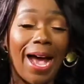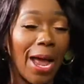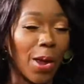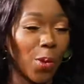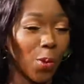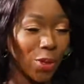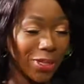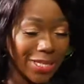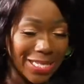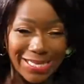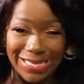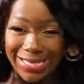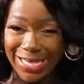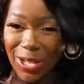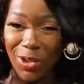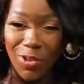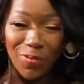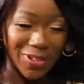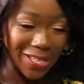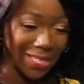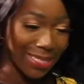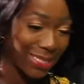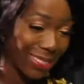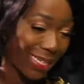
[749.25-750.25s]
I want to
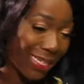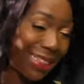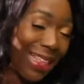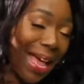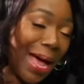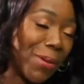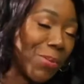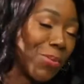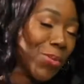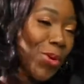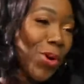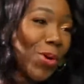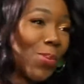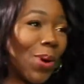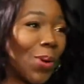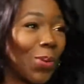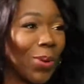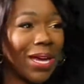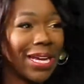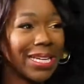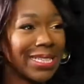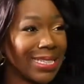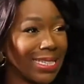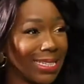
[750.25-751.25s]
delve into that more, but
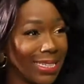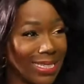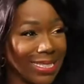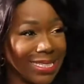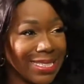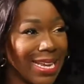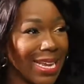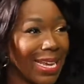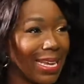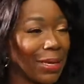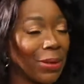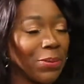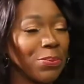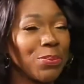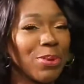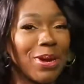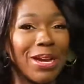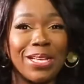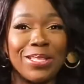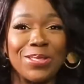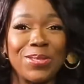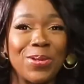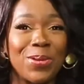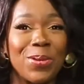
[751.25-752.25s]
we're going to take a
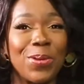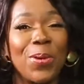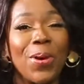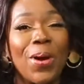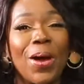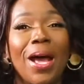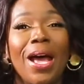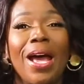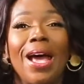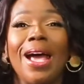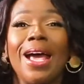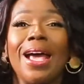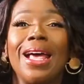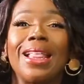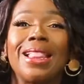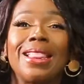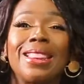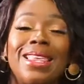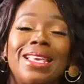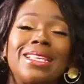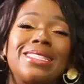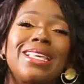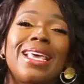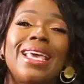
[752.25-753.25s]
break. So
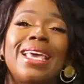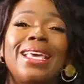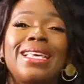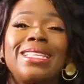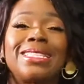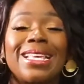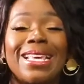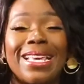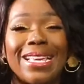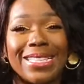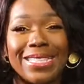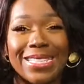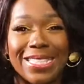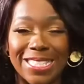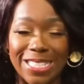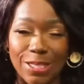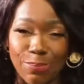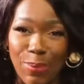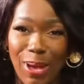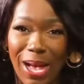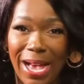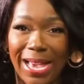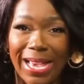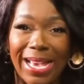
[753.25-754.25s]
this is
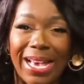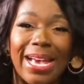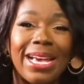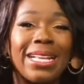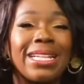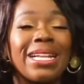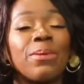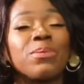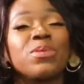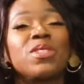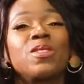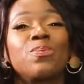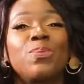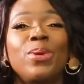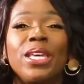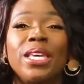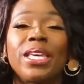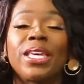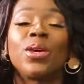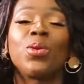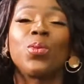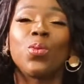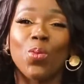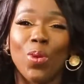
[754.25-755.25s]
Inspire, and I'm
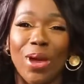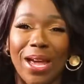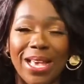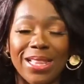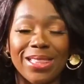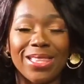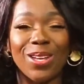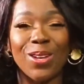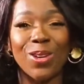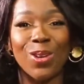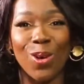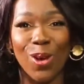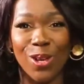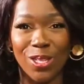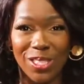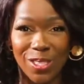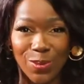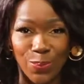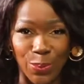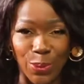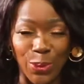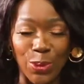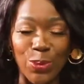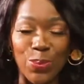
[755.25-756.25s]
speaking with
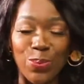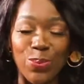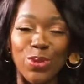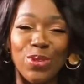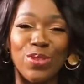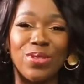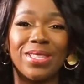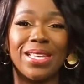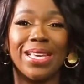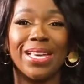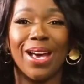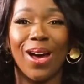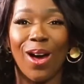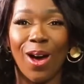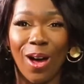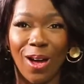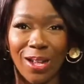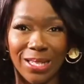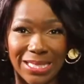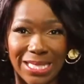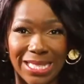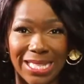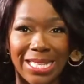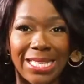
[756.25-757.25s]
gospel music
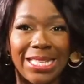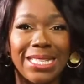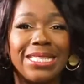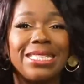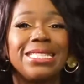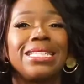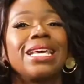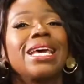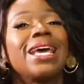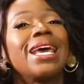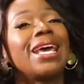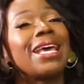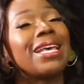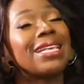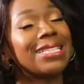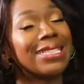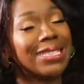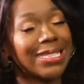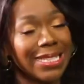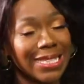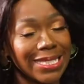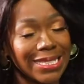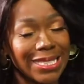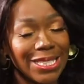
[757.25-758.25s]
artist
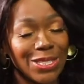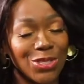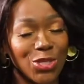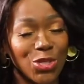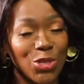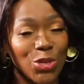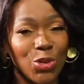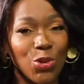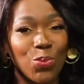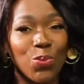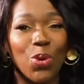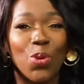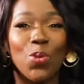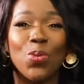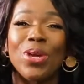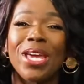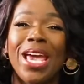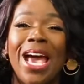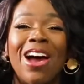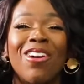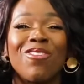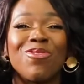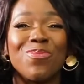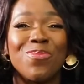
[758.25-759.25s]
Cece Twum. We
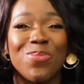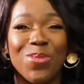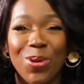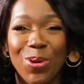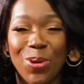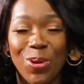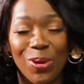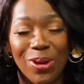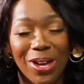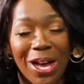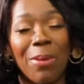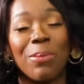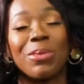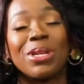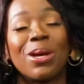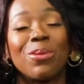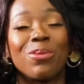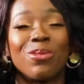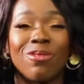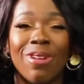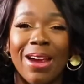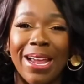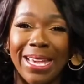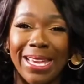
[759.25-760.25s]
have more coming
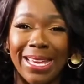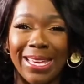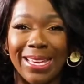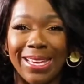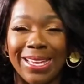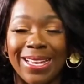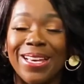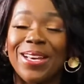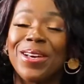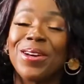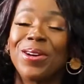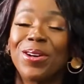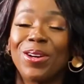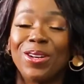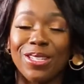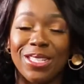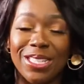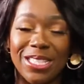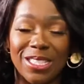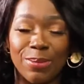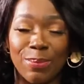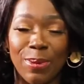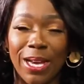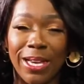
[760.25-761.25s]
up right here on
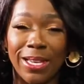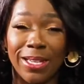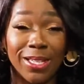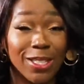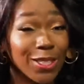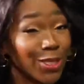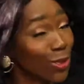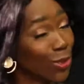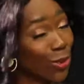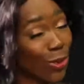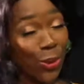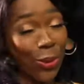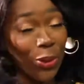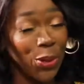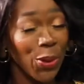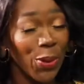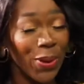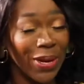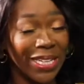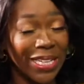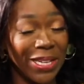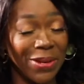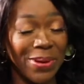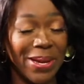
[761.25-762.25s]
Inspire. Don't go
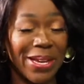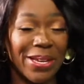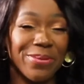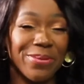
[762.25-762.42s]
anywhere.